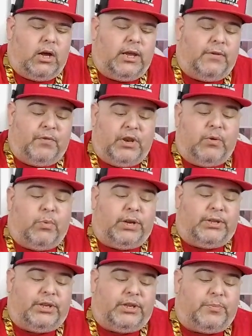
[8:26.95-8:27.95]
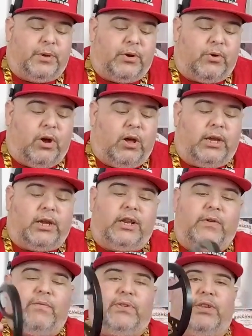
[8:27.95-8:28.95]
If you didn't want to see a speaker at all, I could even